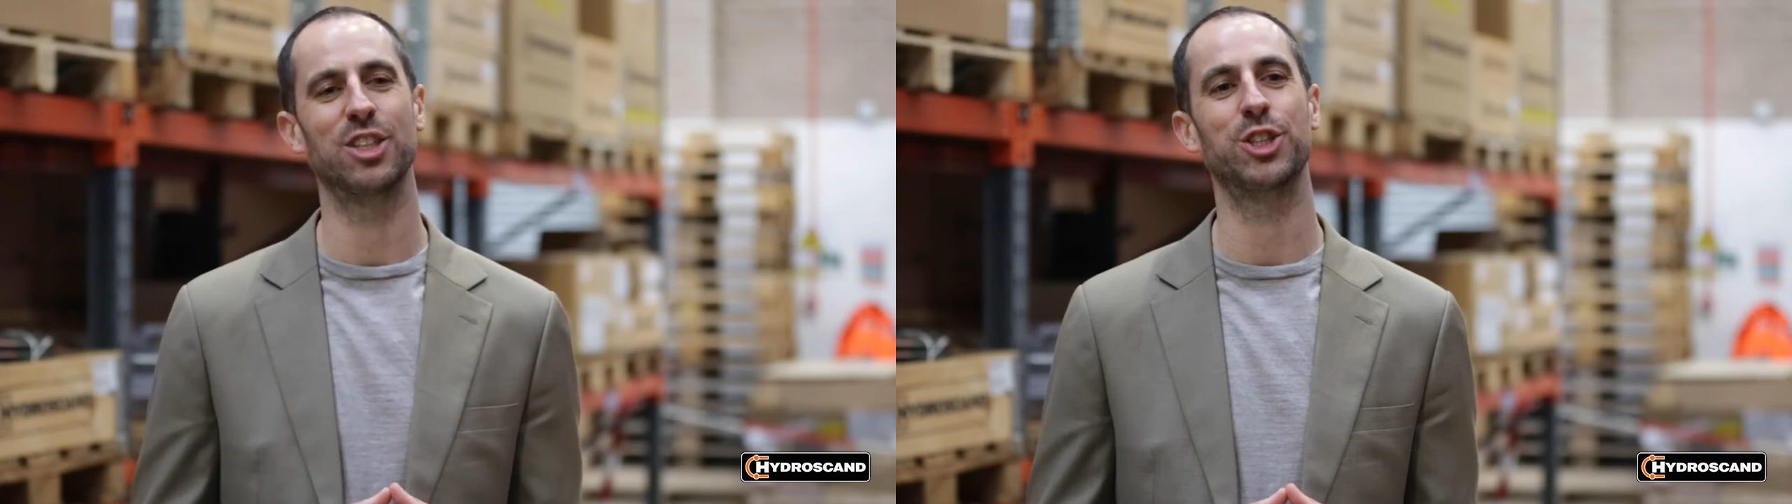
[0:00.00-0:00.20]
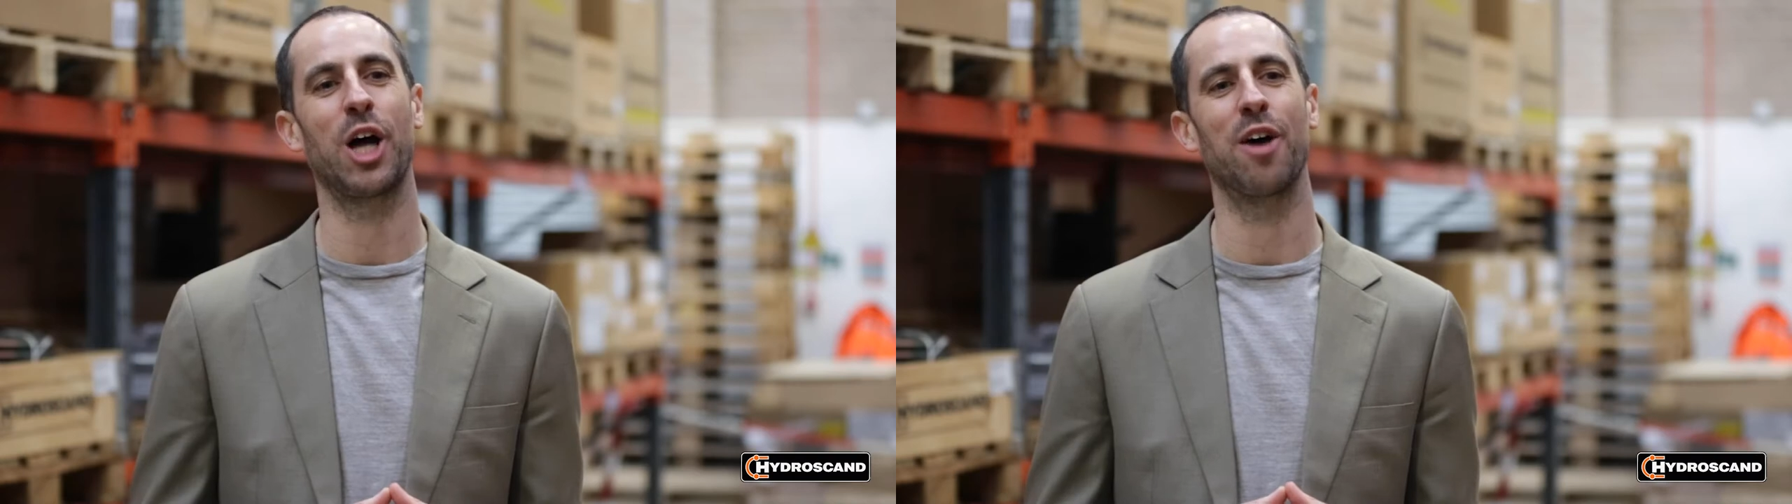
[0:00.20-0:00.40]

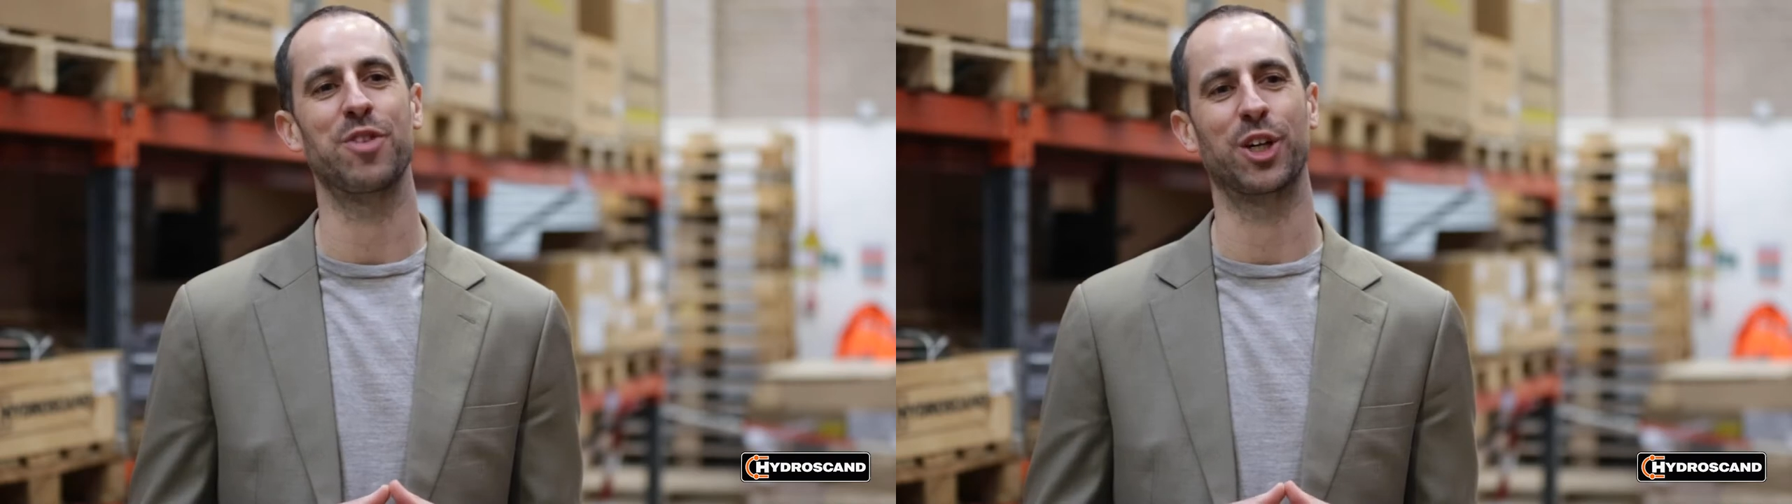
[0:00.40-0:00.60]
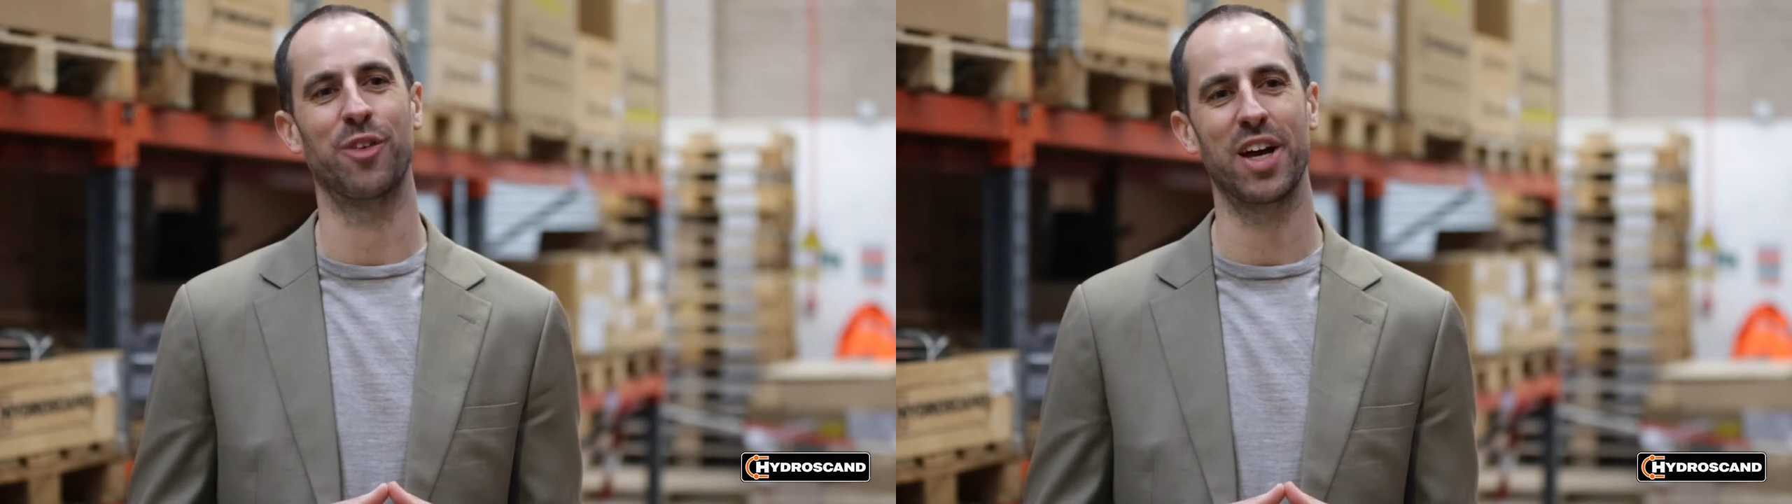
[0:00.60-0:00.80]
start of
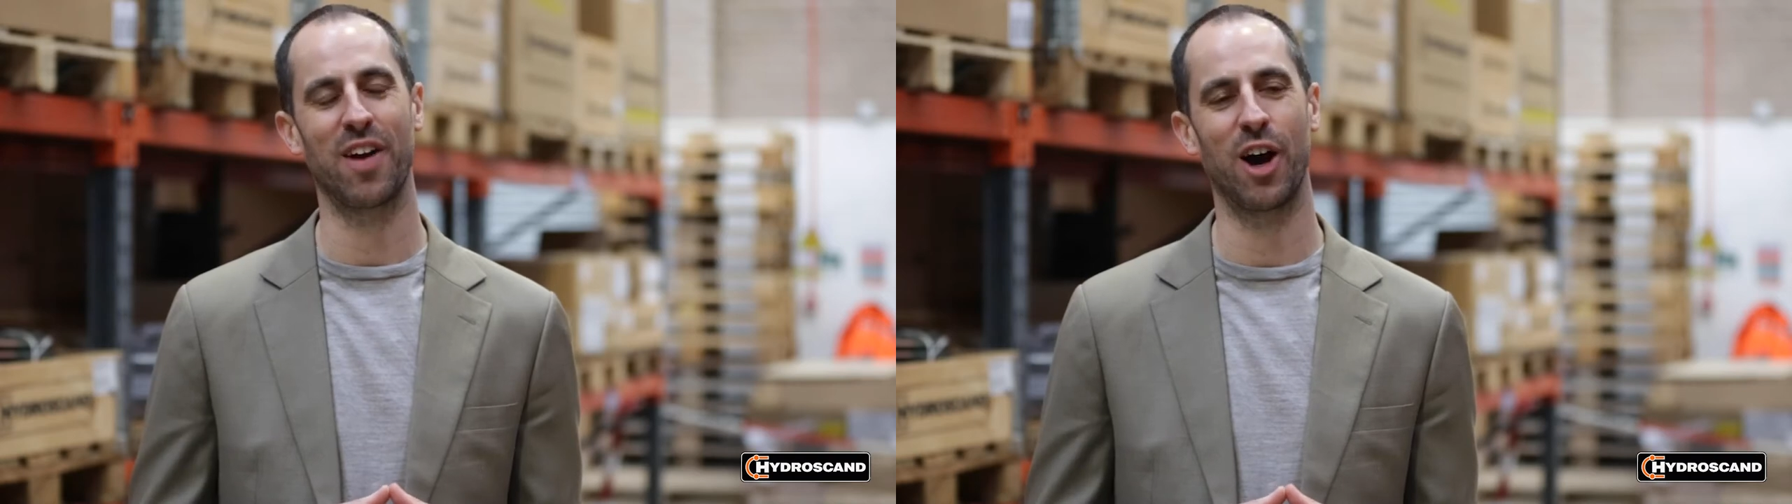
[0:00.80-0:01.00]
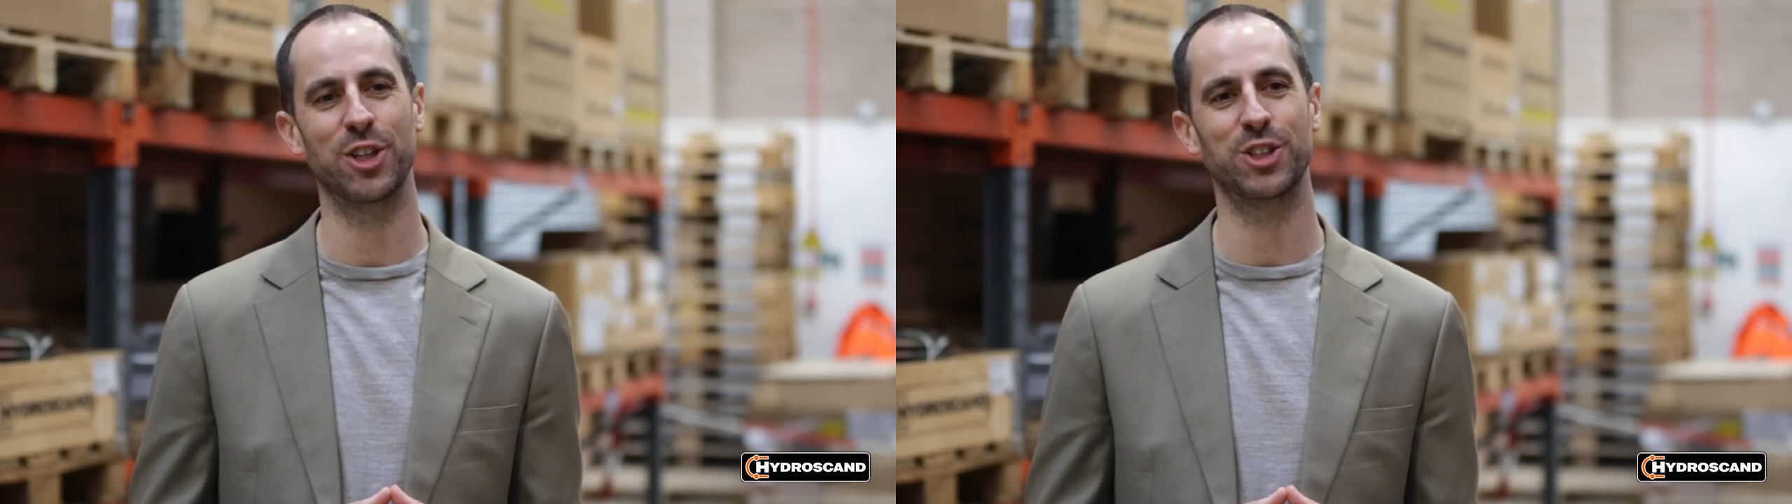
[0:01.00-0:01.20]
your career
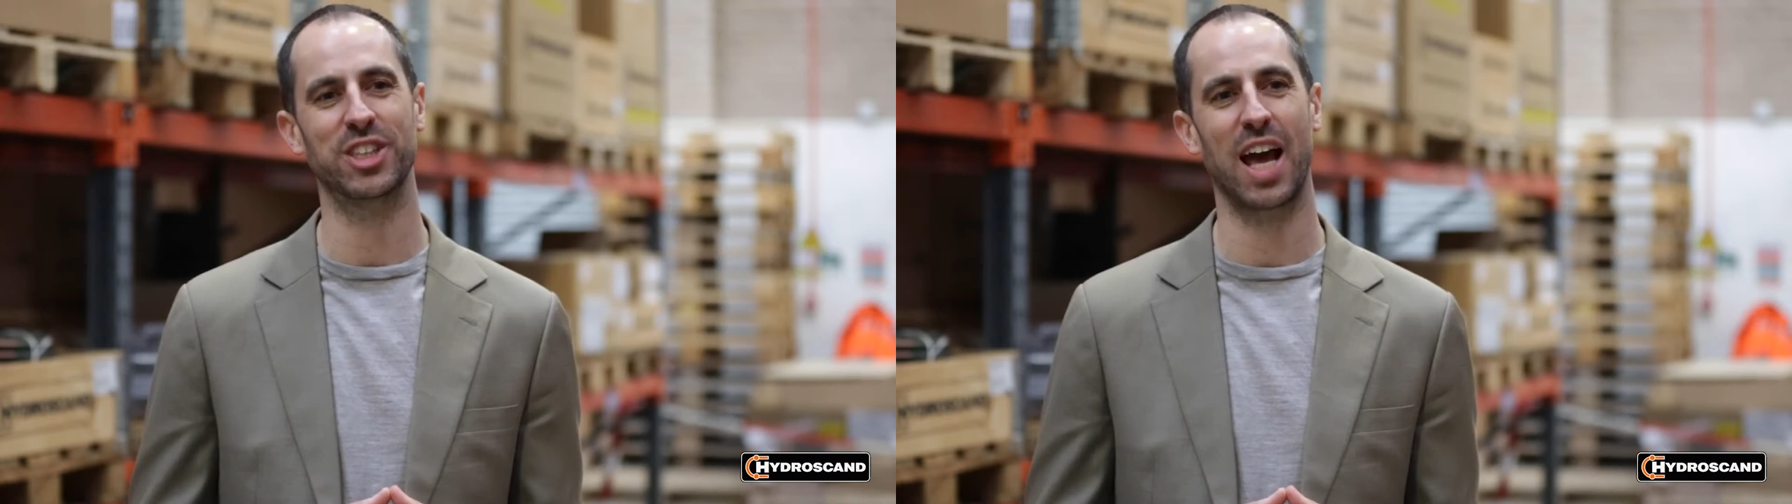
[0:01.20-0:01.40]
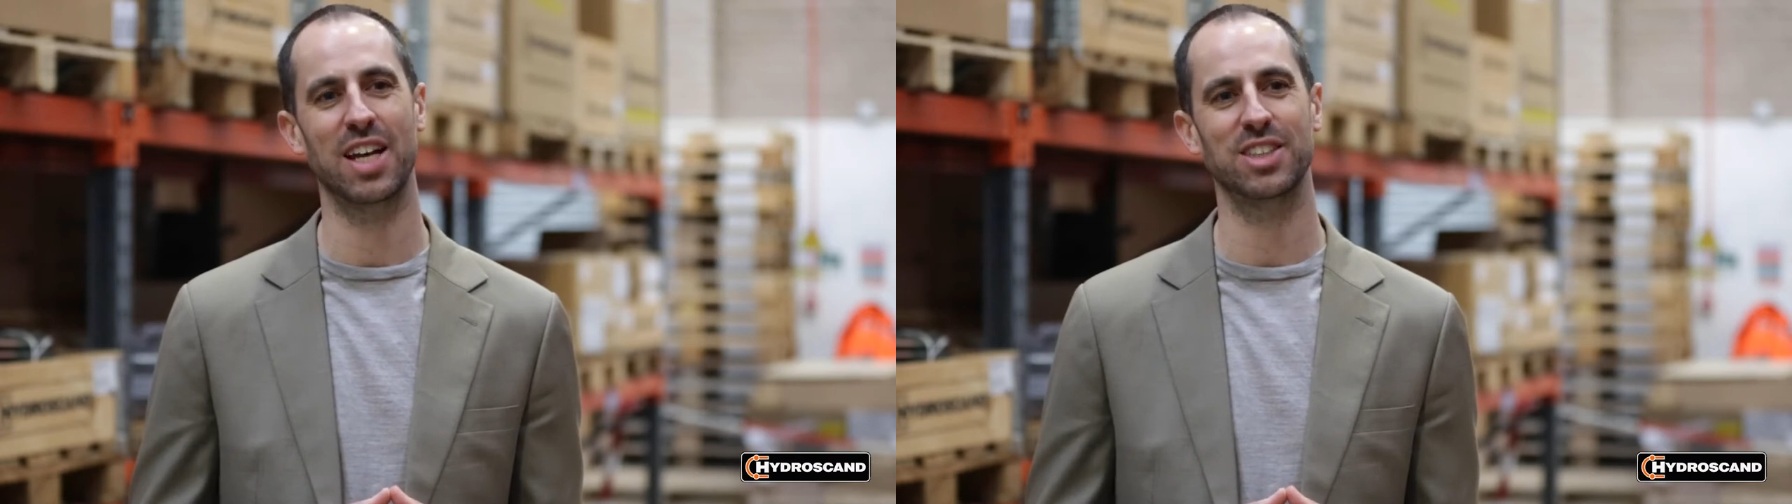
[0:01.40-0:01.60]
at
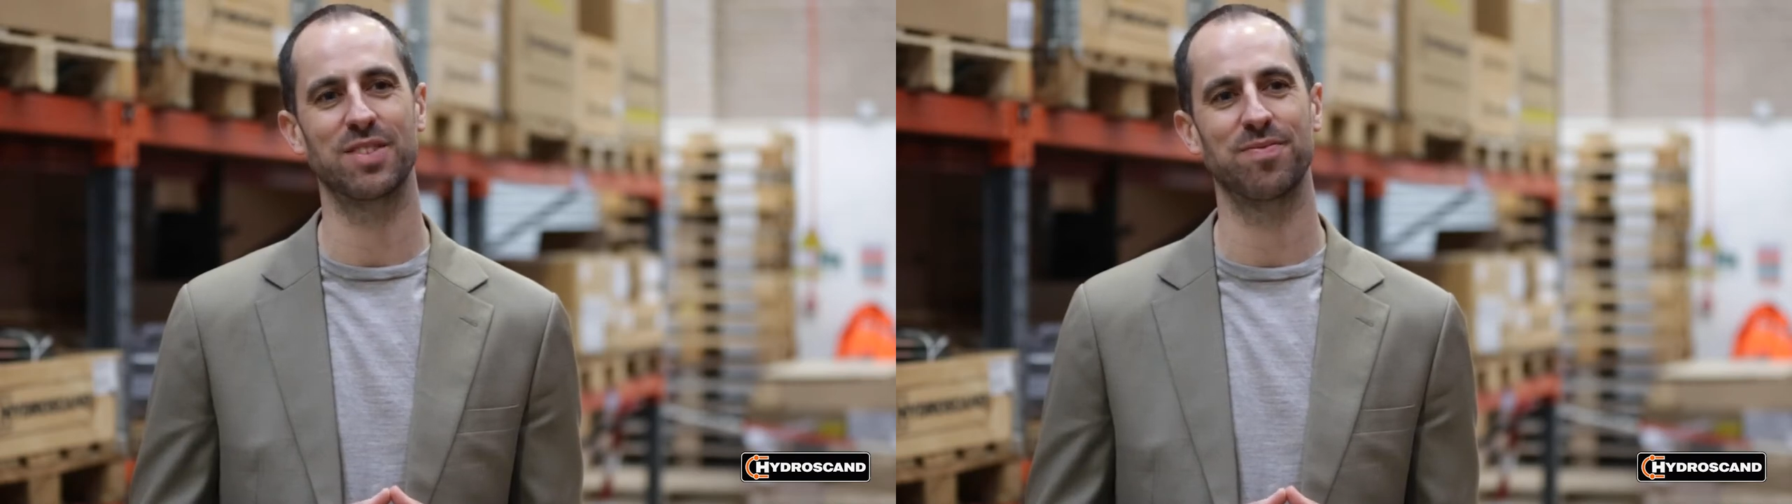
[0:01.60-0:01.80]
Hydroscand?